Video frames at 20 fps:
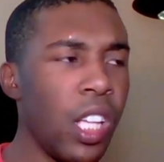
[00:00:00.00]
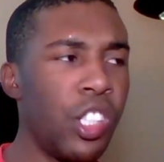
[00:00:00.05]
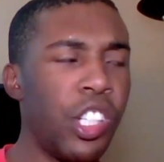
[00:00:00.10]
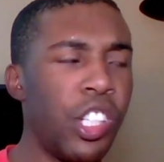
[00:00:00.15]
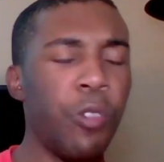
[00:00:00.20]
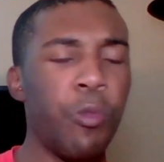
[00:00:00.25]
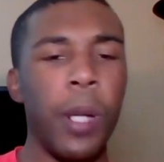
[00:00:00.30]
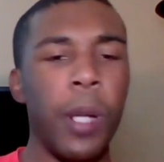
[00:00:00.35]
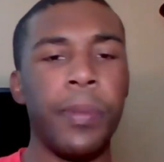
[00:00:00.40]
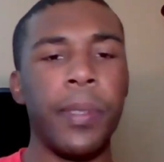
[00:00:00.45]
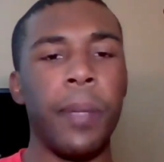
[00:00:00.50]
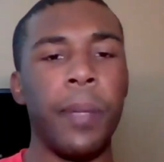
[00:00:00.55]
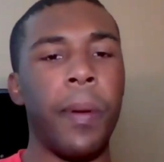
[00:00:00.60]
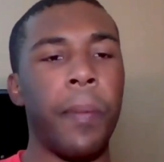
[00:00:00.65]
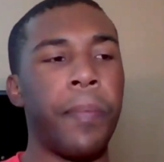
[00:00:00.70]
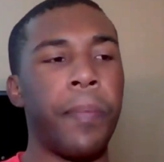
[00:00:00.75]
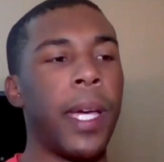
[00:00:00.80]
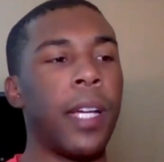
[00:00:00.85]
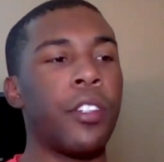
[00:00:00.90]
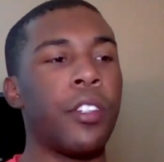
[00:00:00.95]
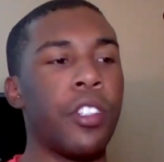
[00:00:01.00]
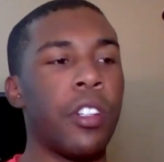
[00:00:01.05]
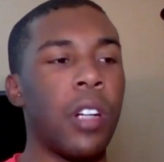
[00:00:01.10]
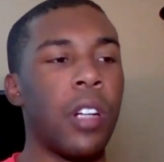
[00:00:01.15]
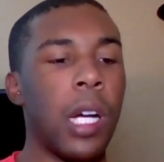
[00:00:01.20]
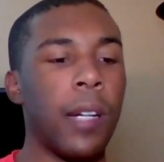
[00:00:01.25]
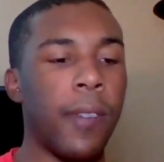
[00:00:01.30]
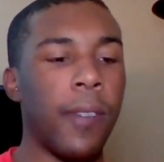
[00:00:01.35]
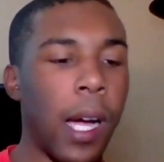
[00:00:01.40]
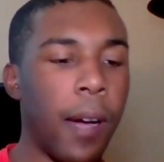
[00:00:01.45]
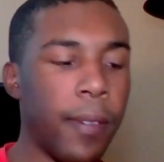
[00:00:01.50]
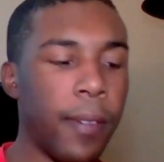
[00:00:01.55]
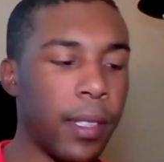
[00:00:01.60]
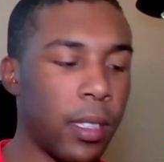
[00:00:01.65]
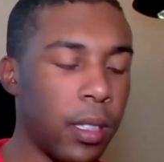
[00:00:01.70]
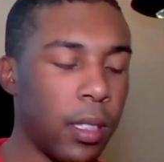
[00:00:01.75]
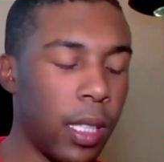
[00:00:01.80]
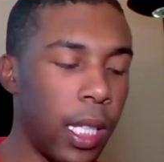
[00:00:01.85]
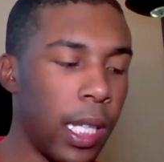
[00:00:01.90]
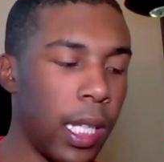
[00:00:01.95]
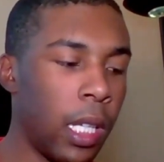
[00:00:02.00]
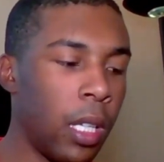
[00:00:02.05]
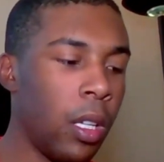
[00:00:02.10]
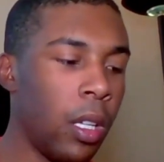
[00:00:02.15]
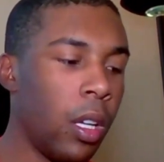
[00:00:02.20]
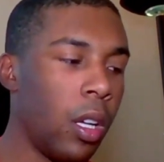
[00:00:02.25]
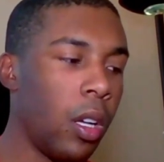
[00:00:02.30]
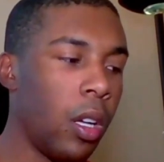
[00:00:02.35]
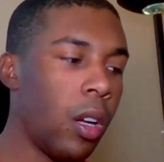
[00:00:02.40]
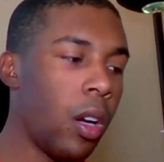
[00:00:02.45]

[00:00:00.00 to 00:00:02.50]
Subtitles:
she rips up a picture of obviously